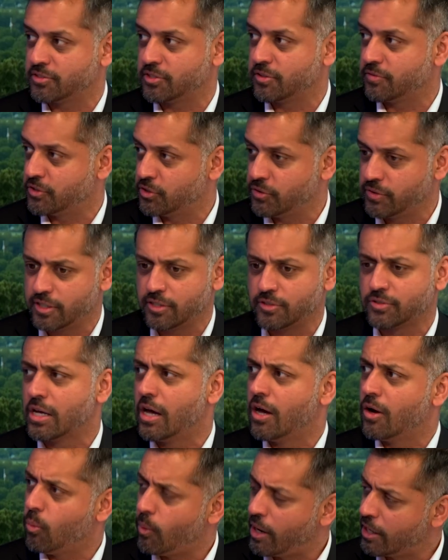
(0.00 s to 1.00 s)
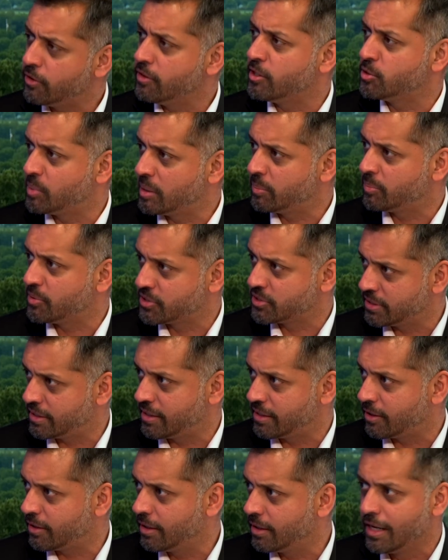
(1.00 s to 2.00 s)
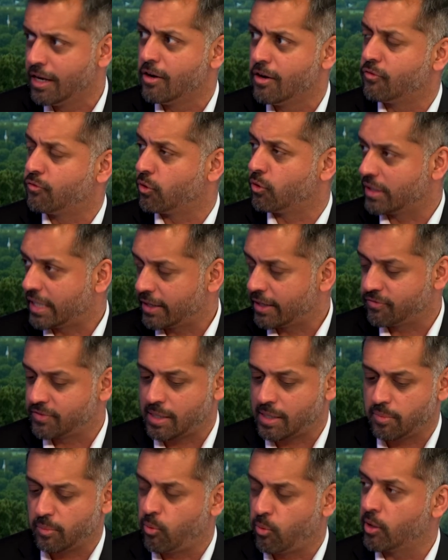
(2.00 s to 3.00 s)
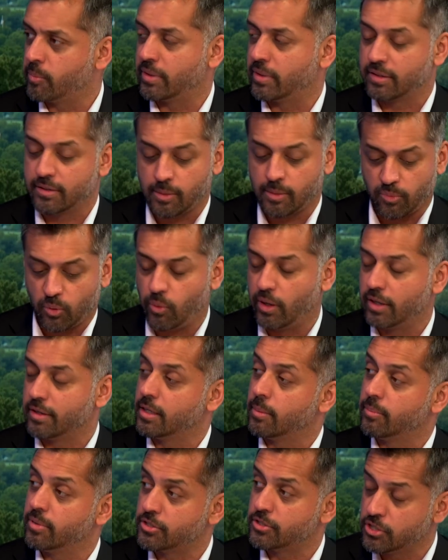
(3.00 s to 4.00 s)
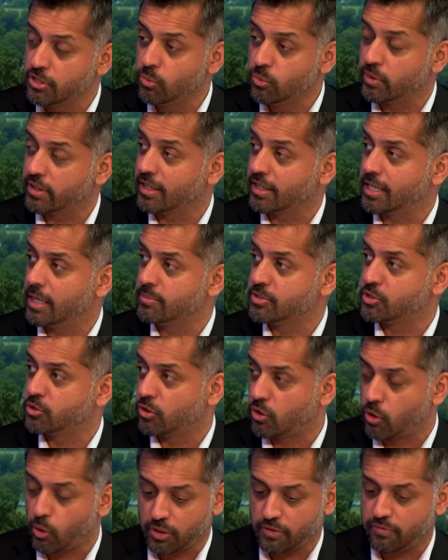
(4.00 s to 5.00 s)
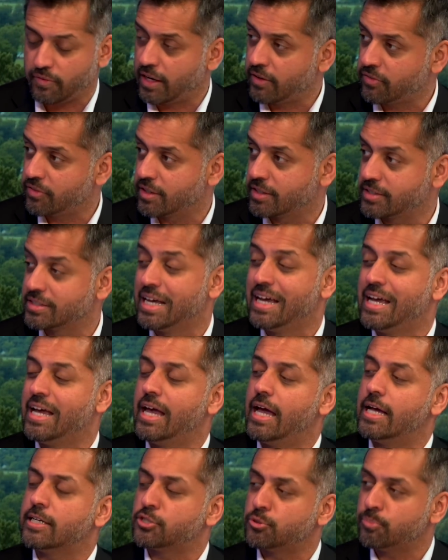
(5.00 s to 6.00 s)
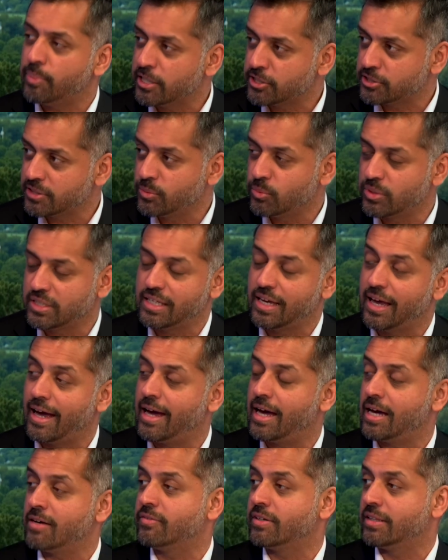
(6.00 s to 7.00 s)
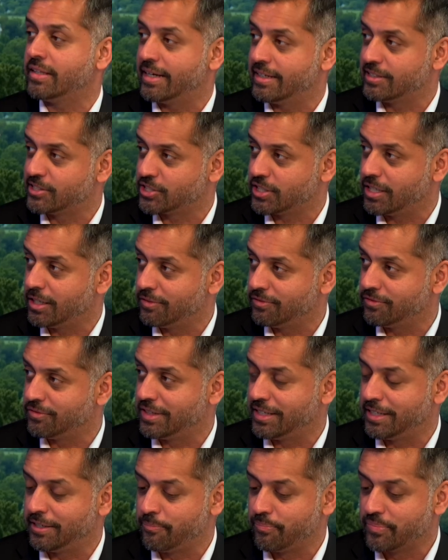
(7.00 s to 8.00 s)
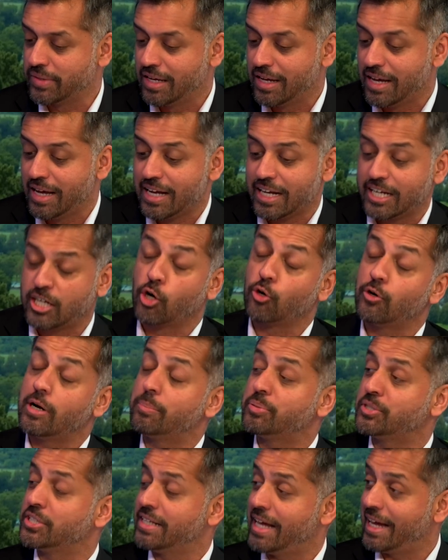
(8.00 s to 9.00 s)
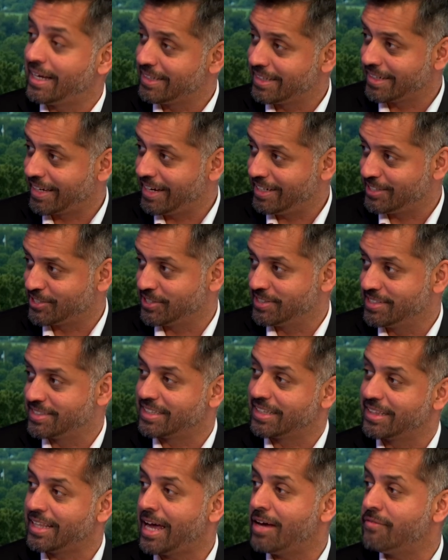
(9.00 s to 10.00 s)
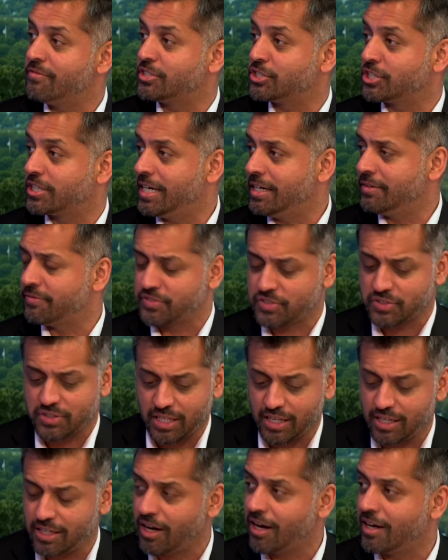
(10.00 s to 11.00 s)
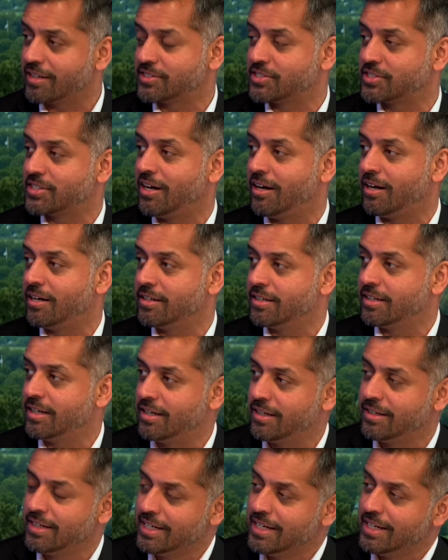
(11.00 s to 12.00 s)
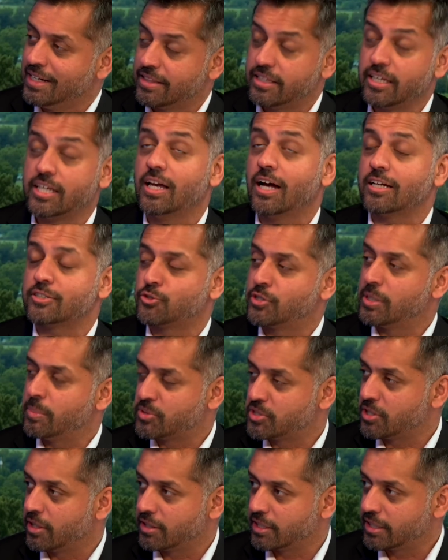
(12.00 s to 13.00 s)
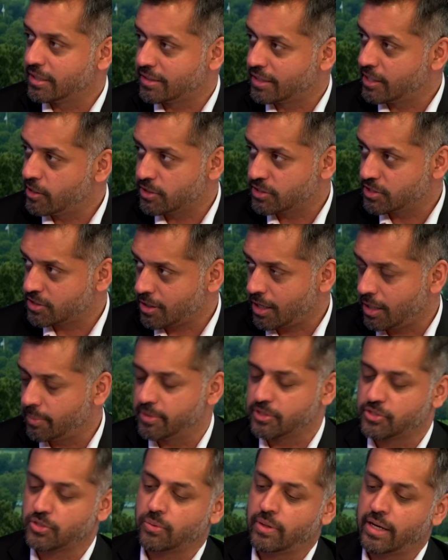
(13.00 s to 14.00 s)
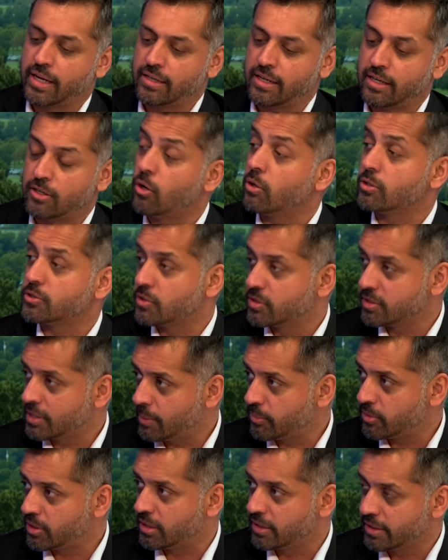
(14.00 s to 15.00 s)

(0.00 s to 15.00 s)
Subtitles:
serve 2 years. Why do these people sit here for lifetime appointment? Number one. Number two, when it comes to code of ethics, especially with the avalanche of corruption allegations, the lavish gifts, the yachts on the yacht trips on Clarence Thomas, right, and also Samuel